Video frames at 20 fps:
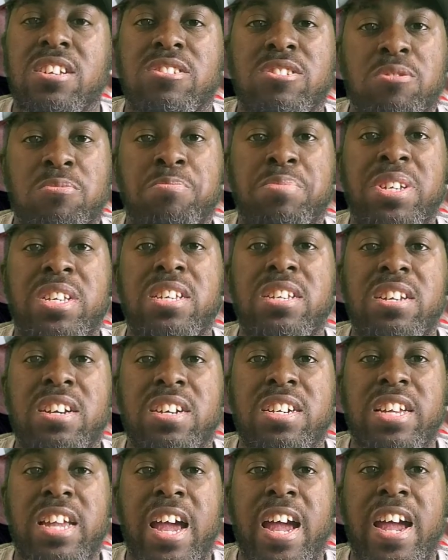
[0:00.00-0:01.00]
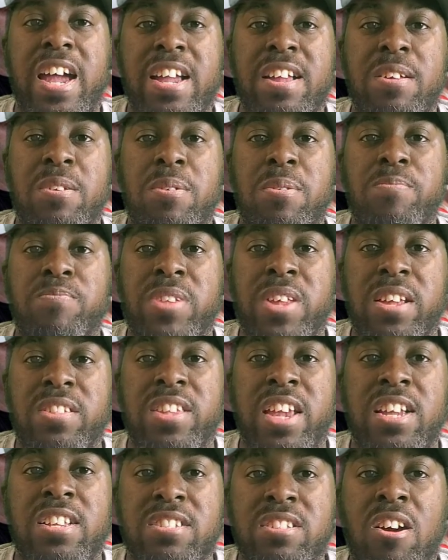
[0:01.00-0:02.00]
to be a guy that
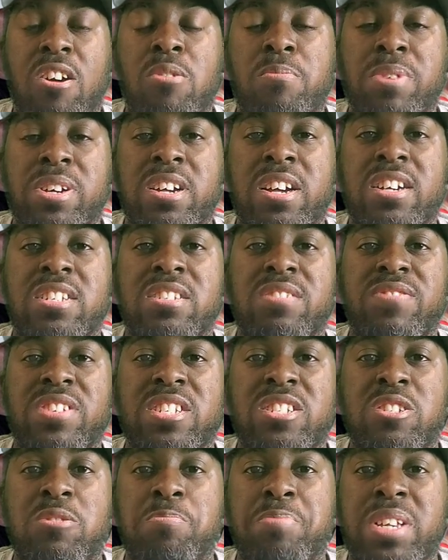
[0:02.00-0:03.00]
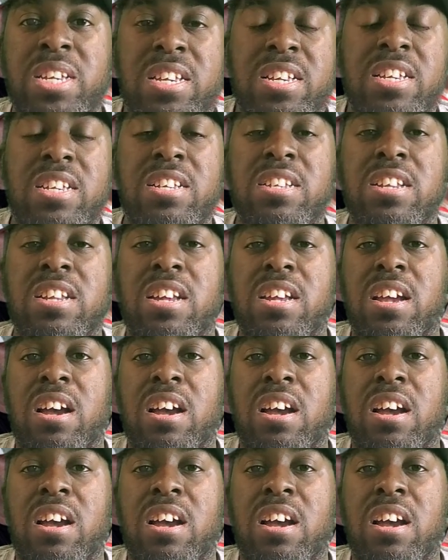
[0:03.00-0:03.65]
they thought, because of his speed